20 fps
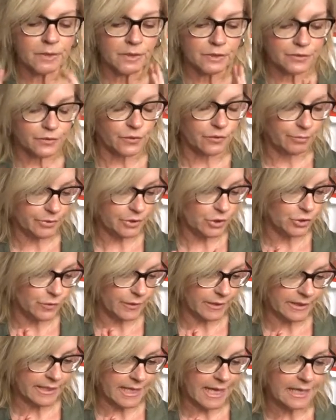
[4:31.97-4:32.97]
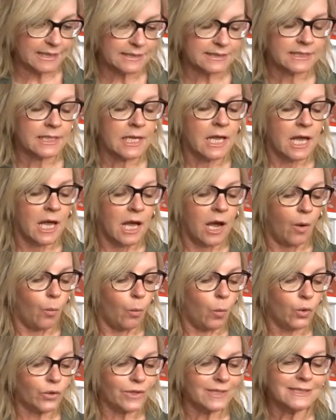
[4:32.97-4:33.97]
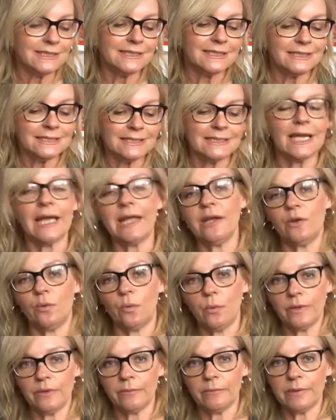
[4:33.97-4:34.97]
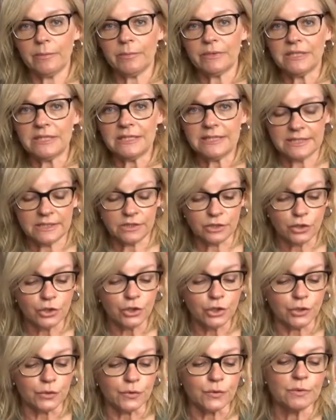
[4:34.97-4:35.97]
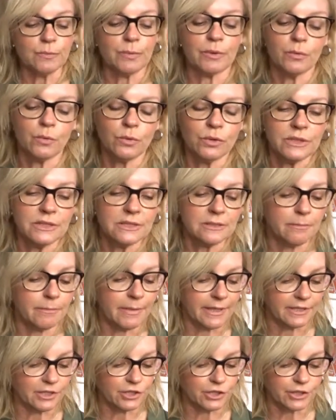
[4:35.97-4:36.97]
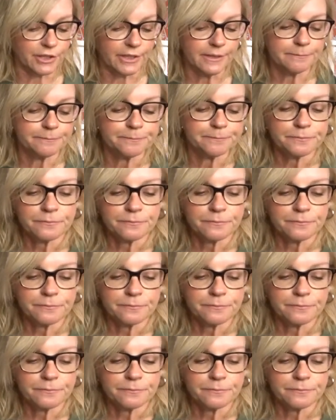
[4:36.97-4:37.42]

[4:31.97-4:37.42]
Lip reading: So I've been doing that. What I did take with me but didn't use, but I wanted to mention it,